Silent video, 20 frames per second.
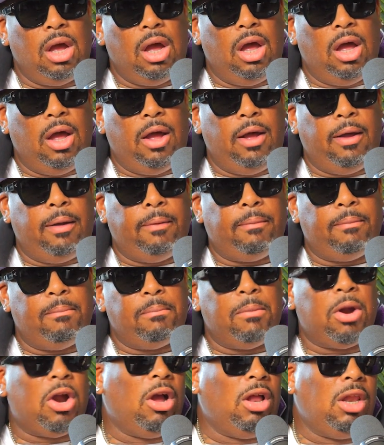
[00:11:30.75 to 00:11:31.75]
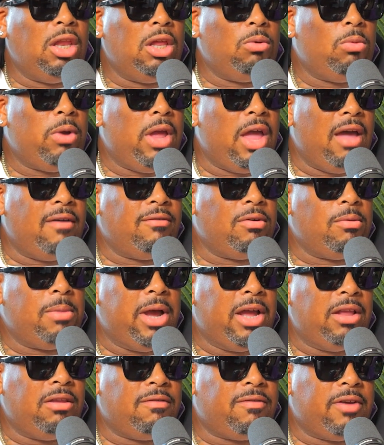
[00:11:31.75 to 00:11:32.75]
Maryland, we have a
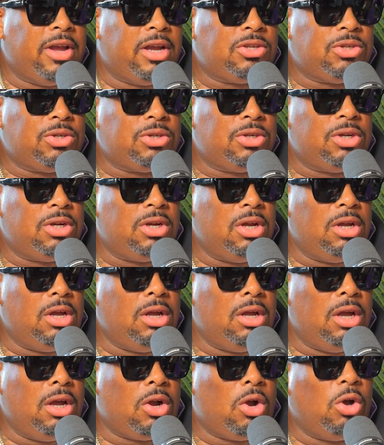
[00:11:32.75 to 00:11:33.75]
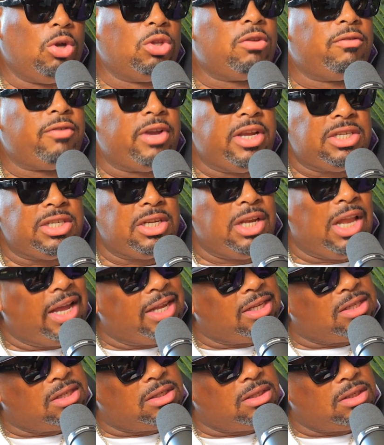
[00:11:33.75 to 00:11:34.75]
manufacturing, a cultivation
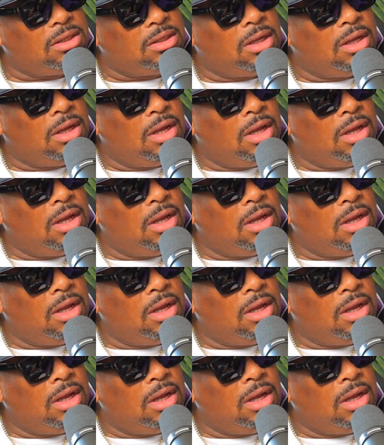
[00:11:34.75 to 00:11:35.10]
license,